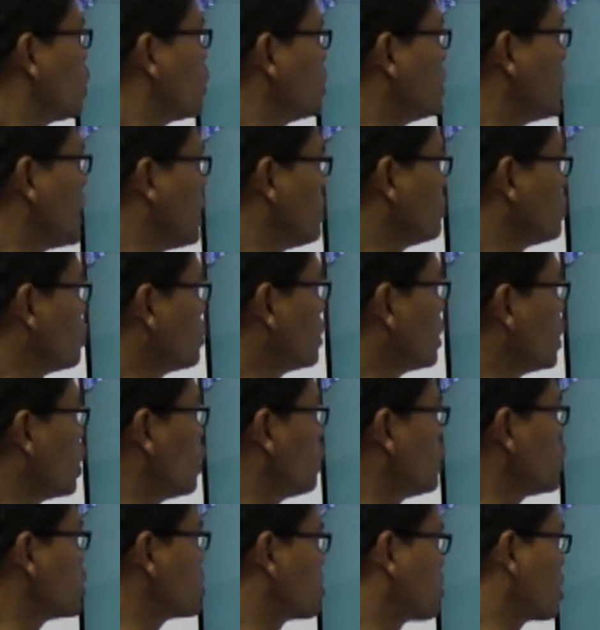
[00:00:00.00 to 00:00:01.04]
go down to the
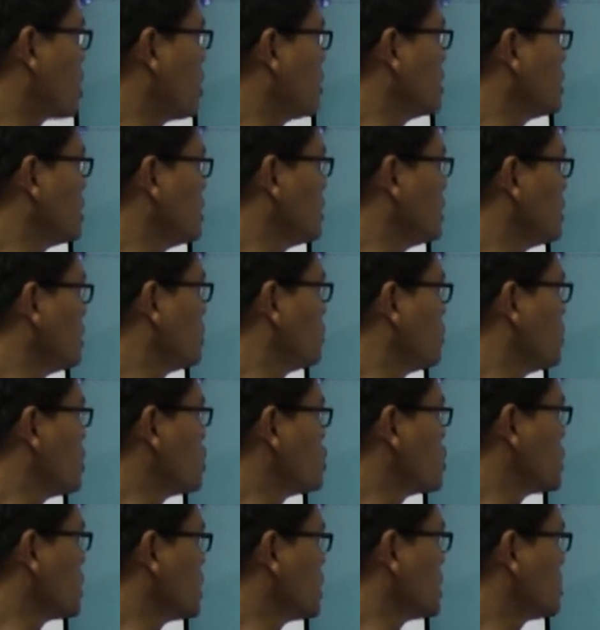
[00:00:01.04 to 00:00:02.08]
lowest priority,
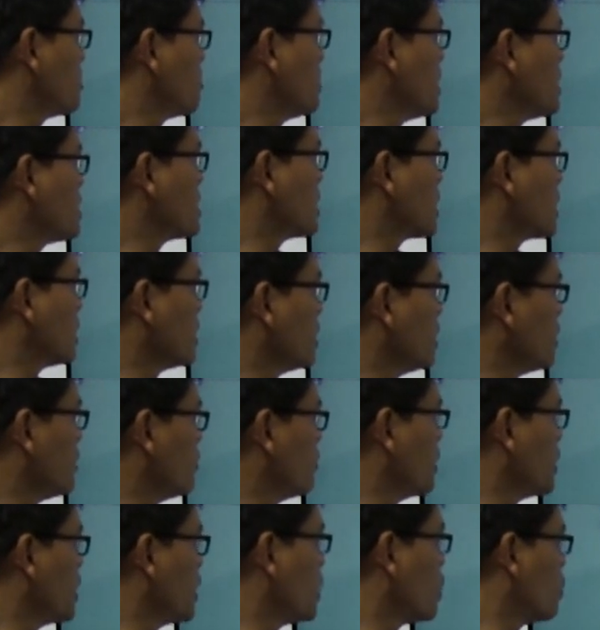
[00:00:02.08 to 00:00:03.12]
which is basically
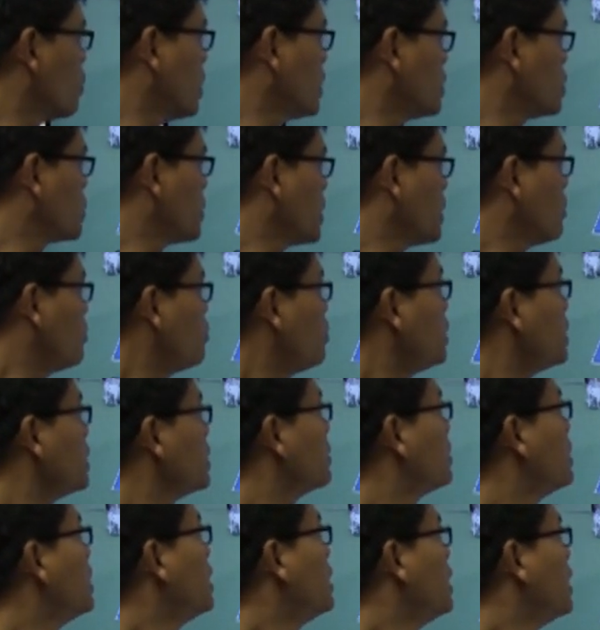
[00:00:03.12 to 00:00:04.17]
video 1, 2, and 3.
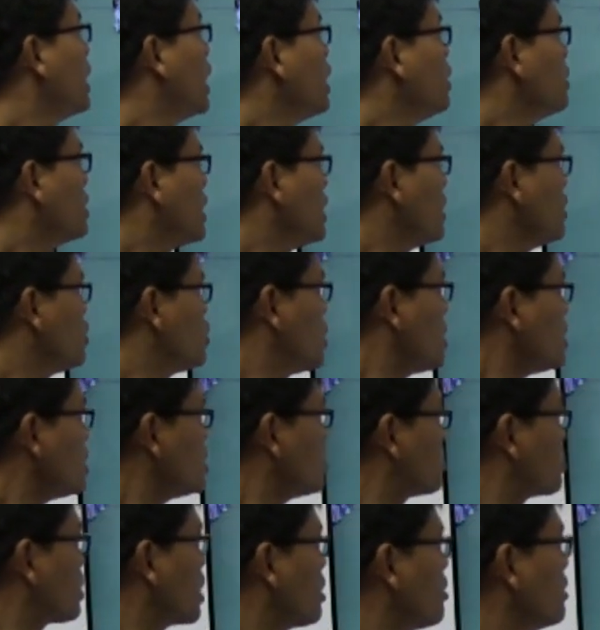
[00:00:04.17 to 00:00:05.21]
And you can adjust
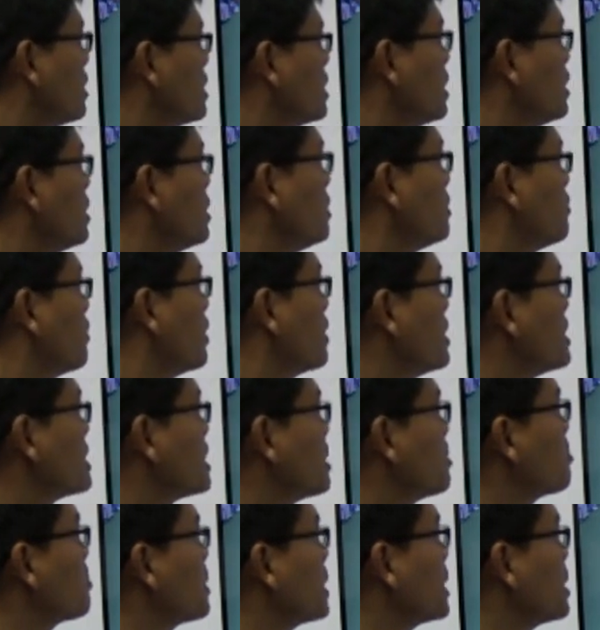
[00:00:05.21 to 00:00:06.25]
the priority very
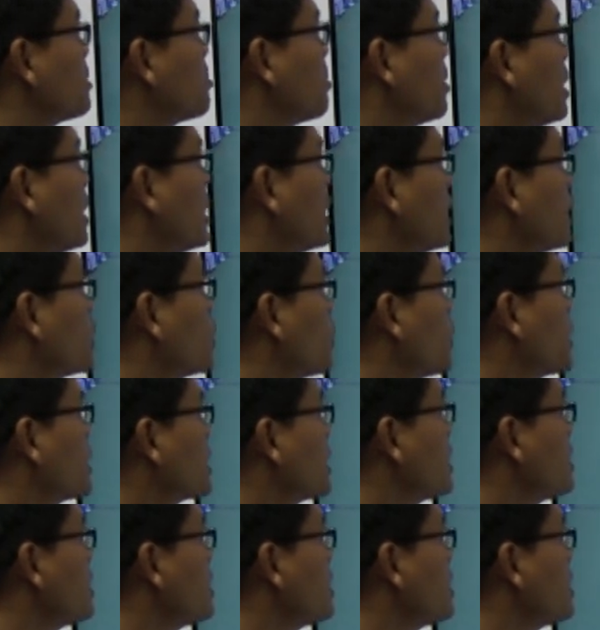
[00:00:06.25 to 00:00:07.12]
simply by going,